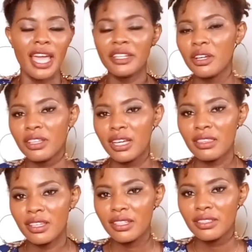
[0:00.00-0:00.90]
Any
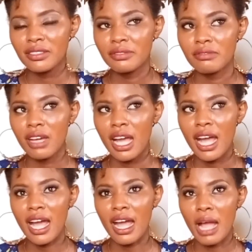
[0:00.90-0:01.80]
other thing
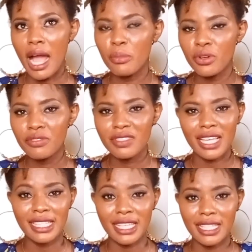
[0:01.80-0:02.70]
above
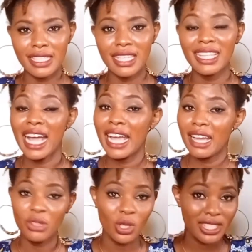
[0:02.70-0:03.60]
size 18
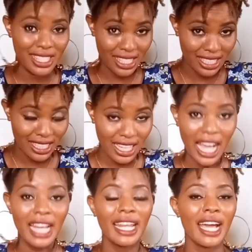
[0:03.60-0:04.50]
I have not
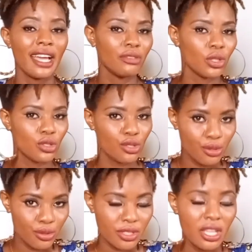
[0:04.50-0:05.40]
seen and I have
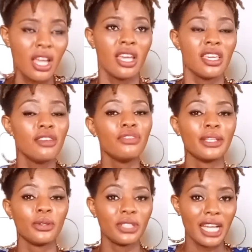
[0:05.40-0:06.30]
not used. If
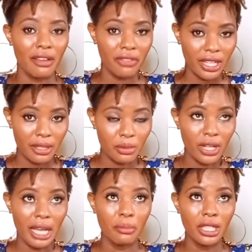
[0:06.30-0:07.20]
at all they are
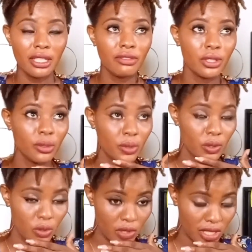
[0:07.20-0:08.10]
available, I believe they will
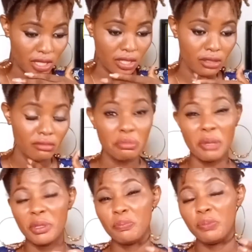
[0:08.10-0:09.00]
be used in
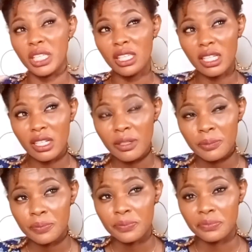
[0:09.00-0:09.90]
maybe big,
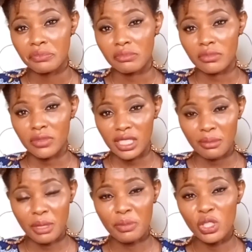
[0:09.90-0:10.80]

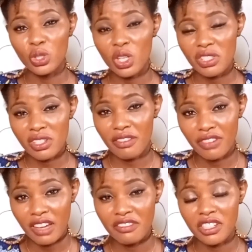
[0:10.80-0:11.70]

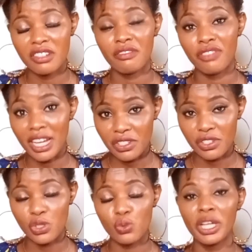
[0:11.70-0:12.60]
industrial
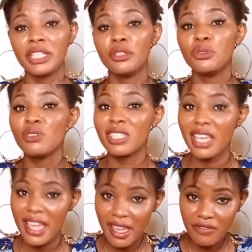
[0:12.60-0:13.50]
factories where they use
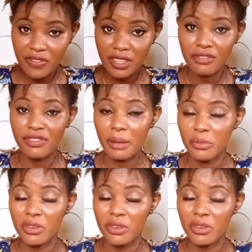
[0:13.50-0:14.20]
heavy